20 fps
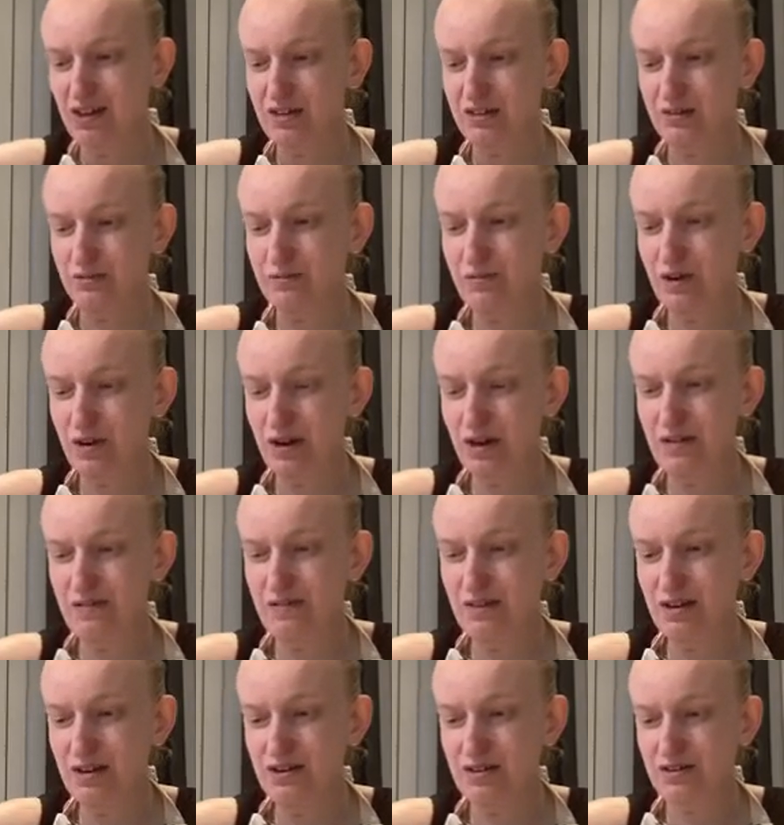So what
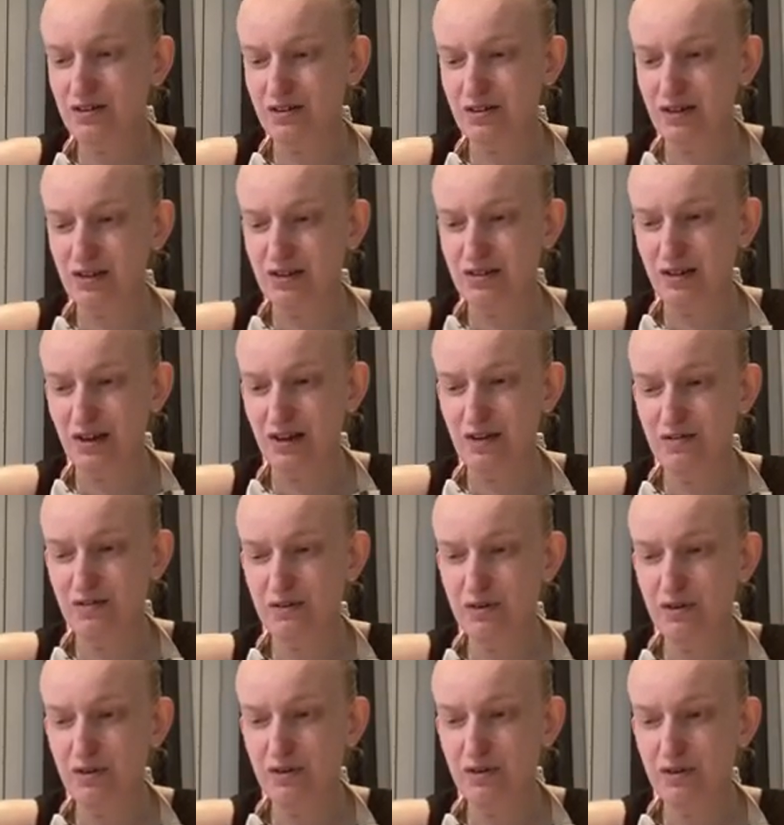I've then done is I
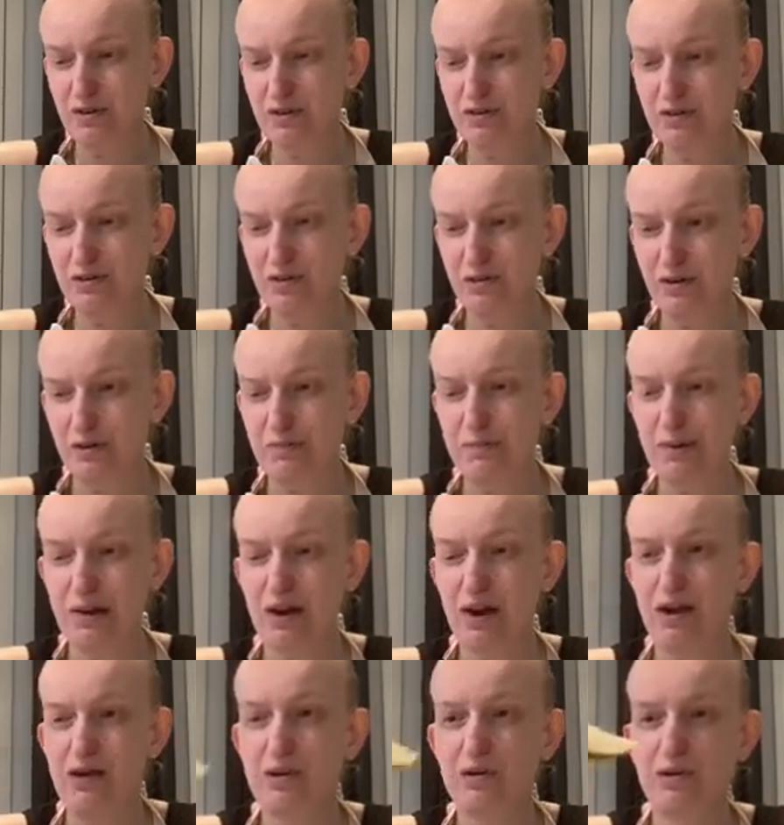have cut
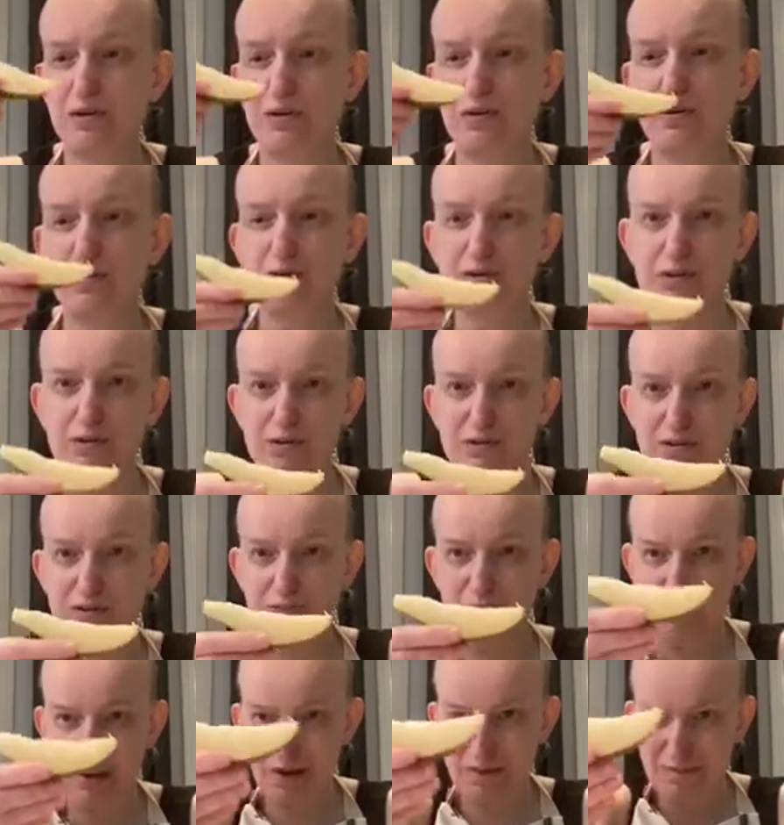up and
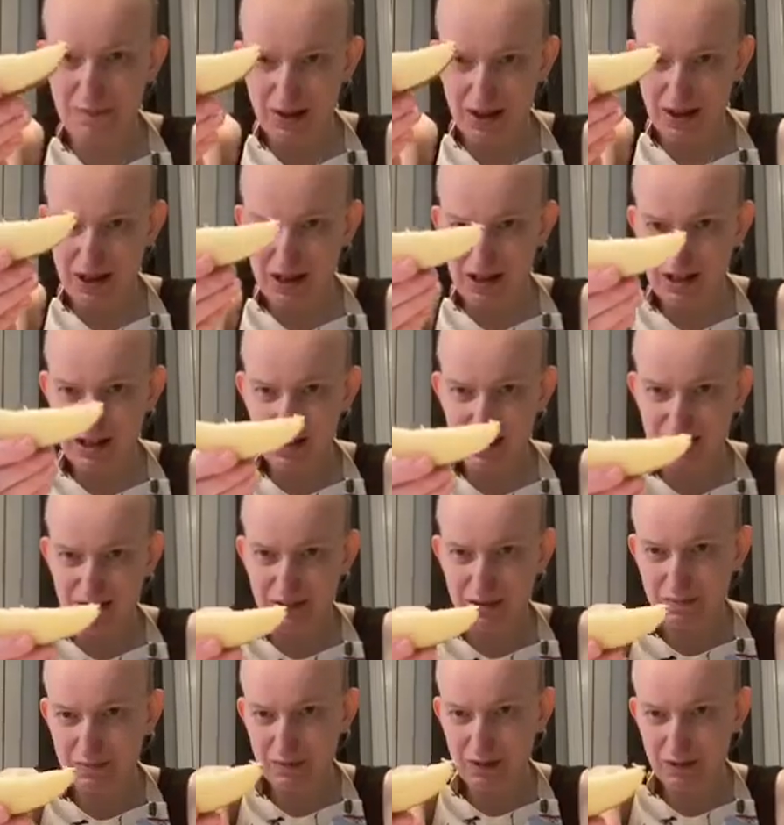cored my pear, as
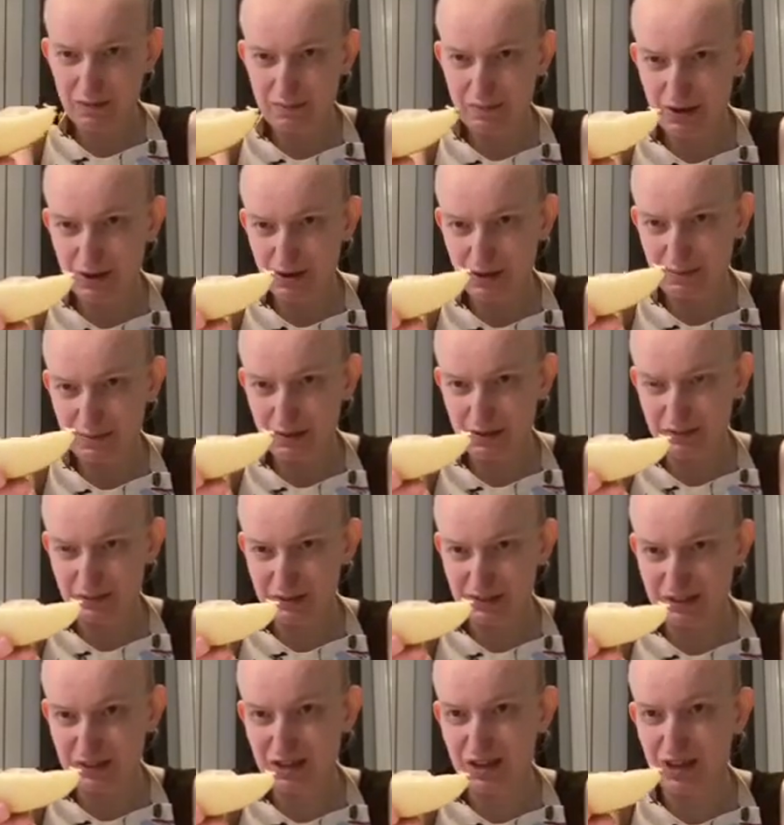you may or may not be able to
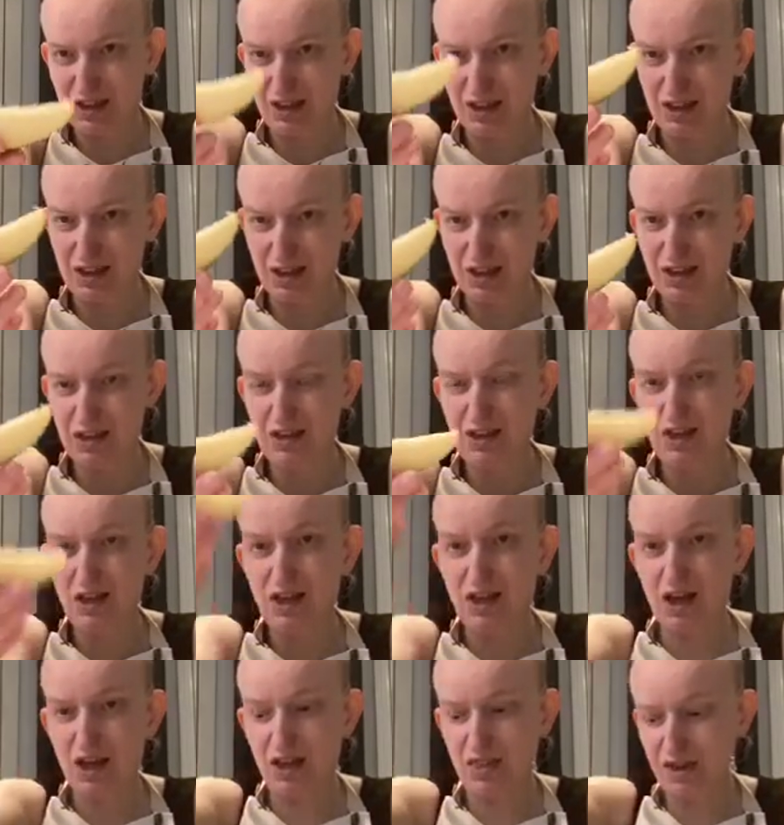see here,
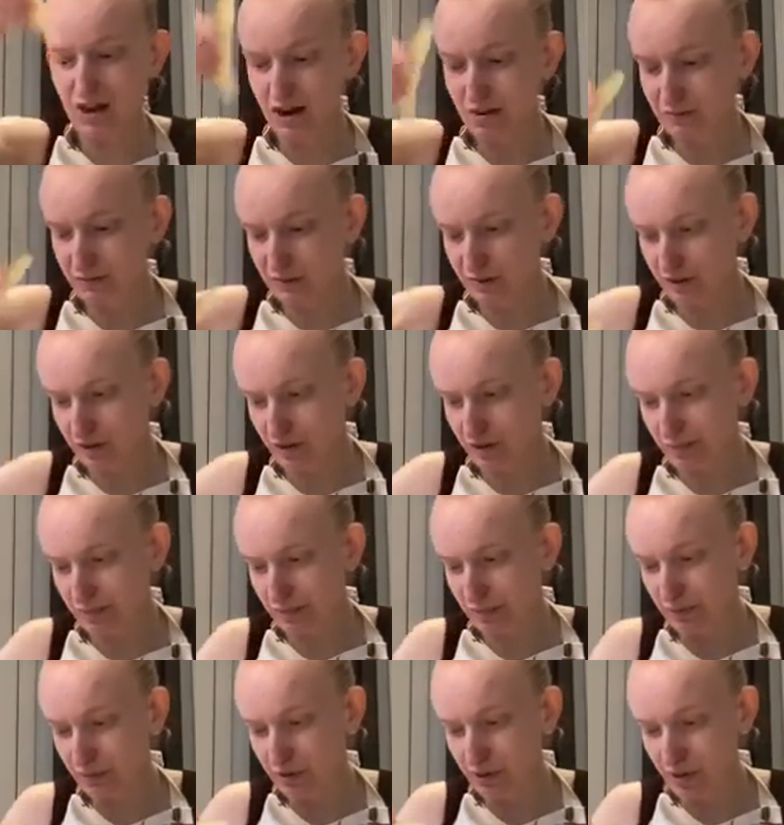and then I'm just going to
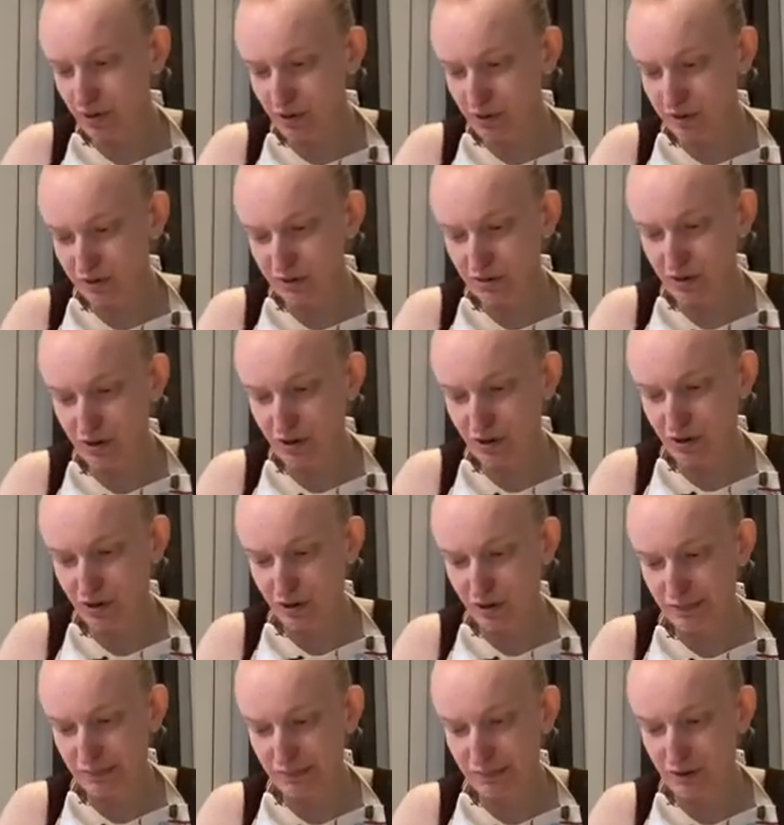put it on
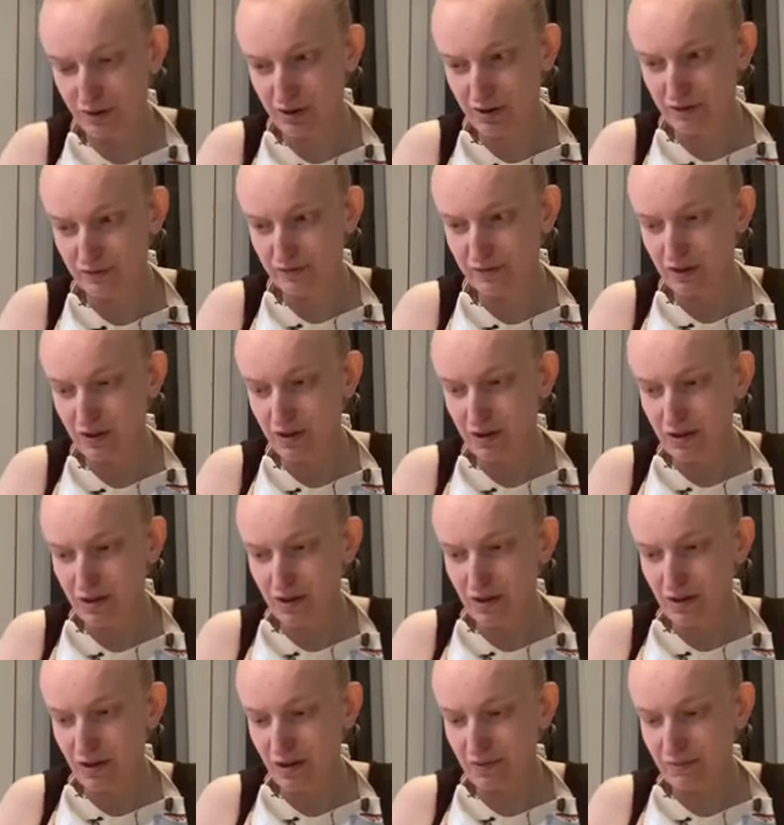top of,
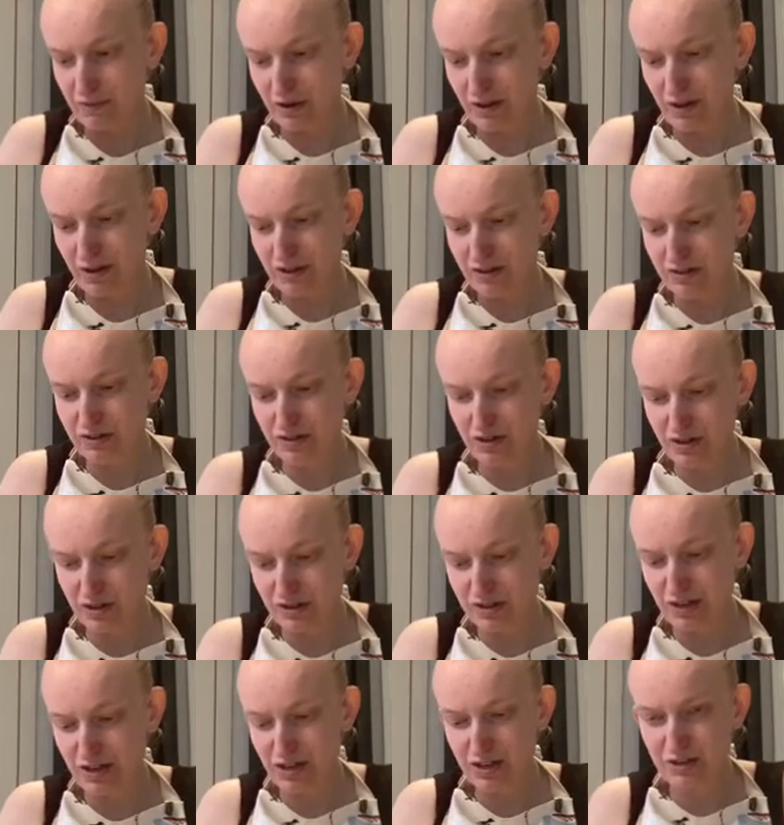I'm going to
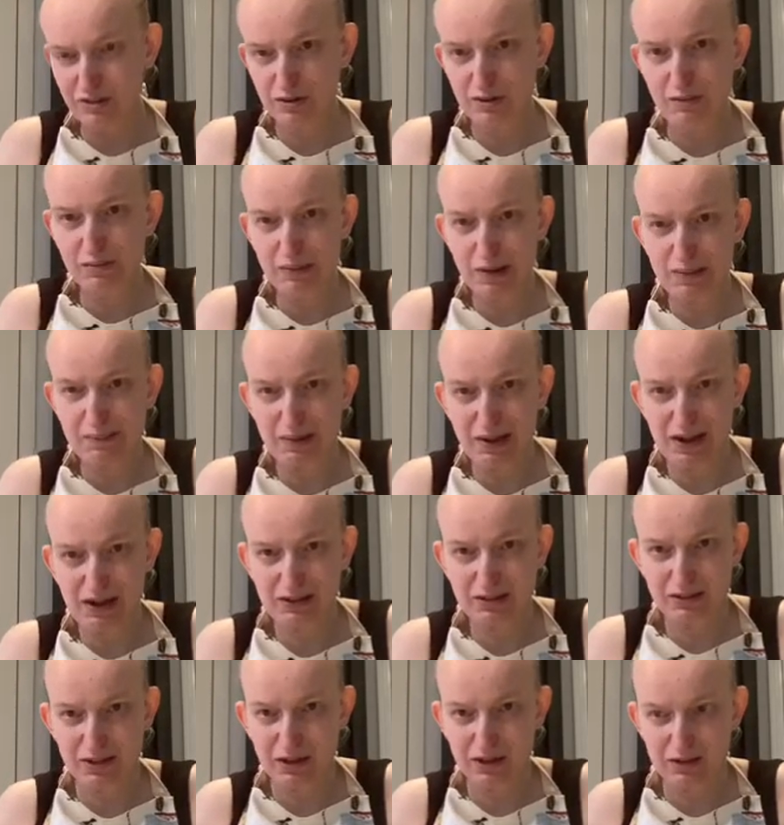insert it into my
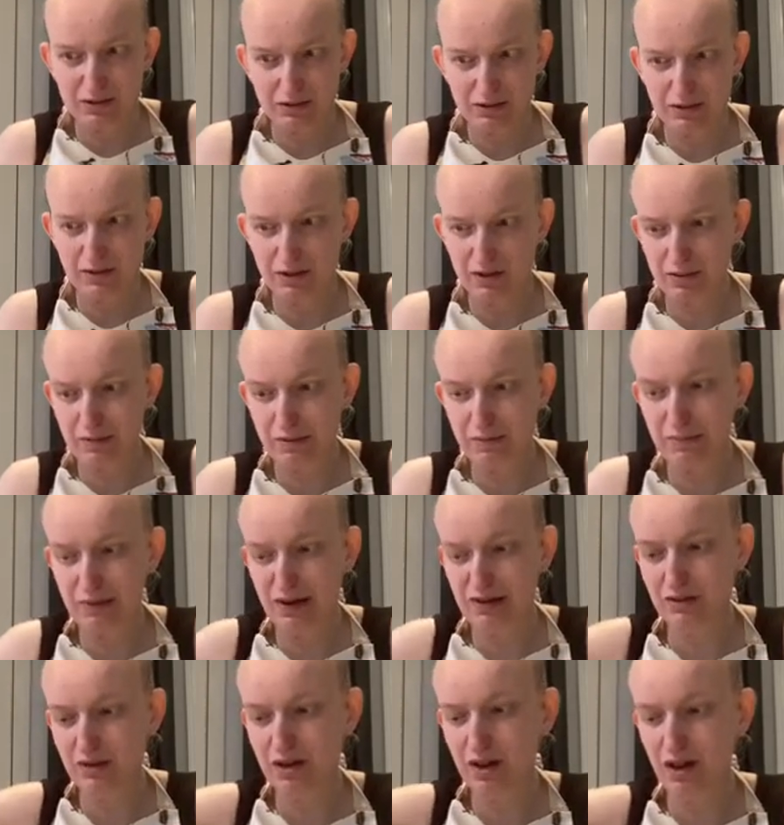batter so that the
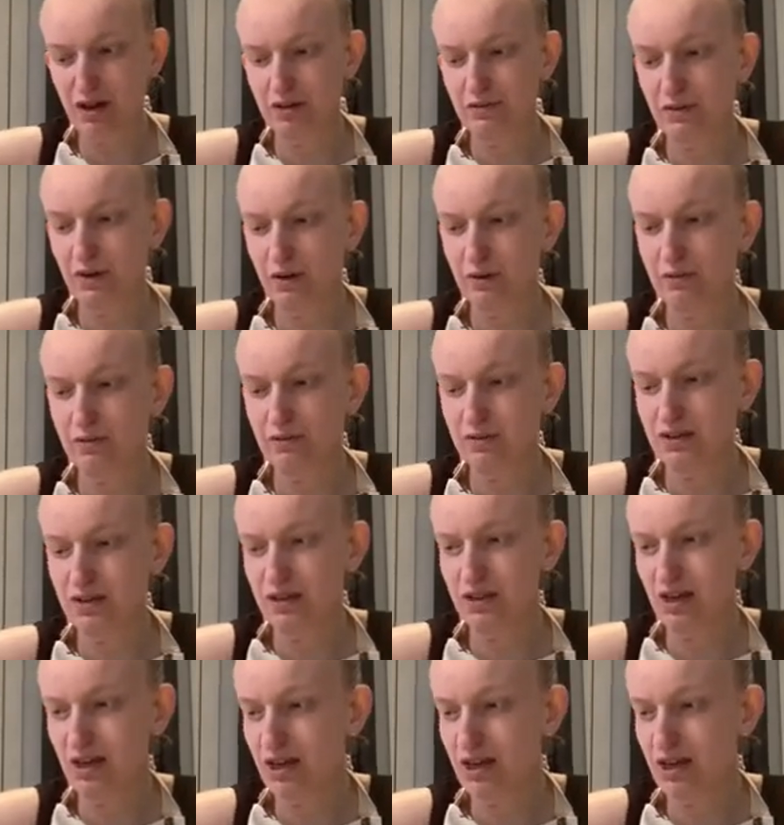batter kind of holds it there.